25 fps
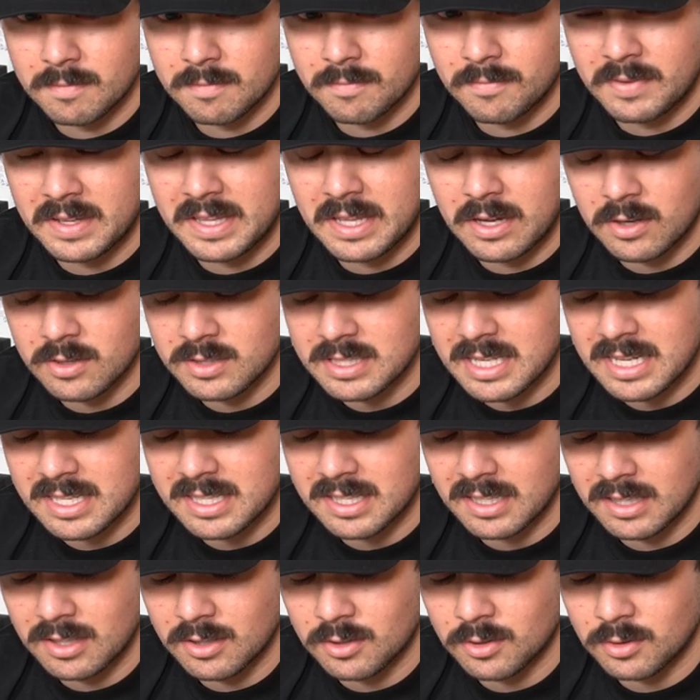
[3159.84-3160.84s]
Fideo's like
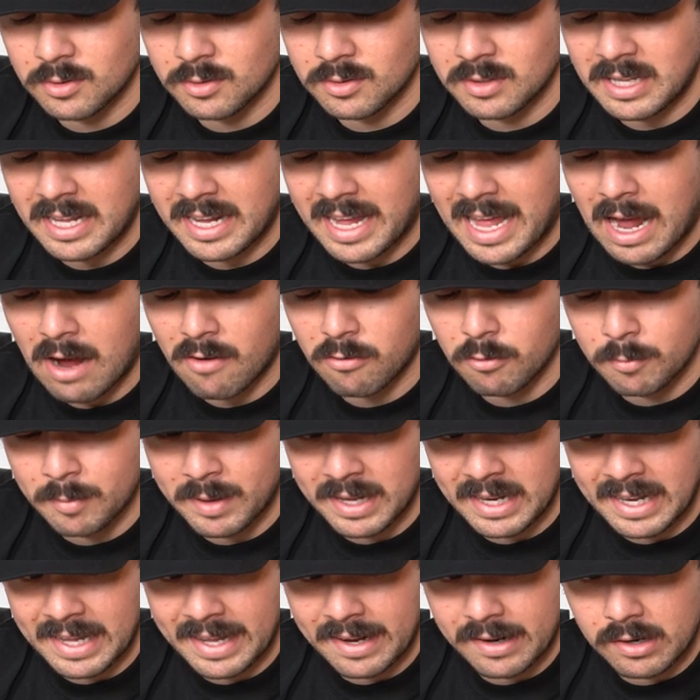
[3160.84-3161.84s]
the little, like,
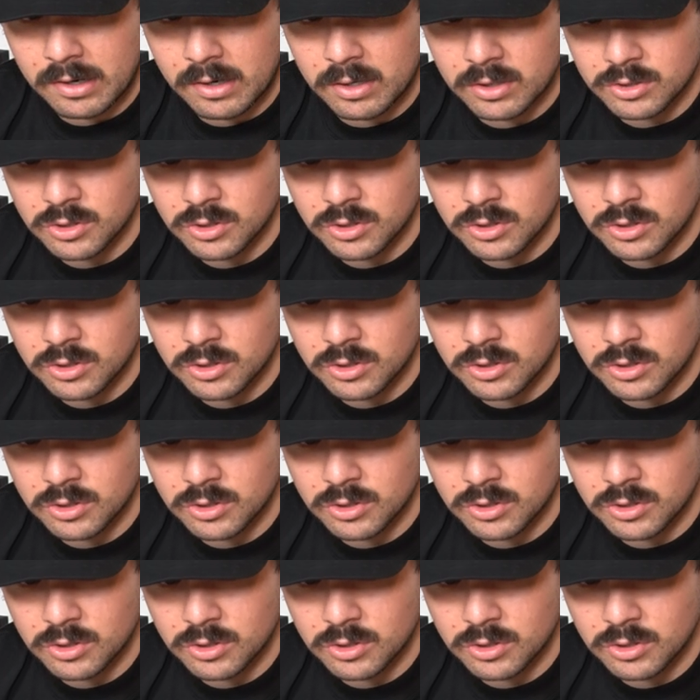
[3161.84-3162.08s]
alphabet letters.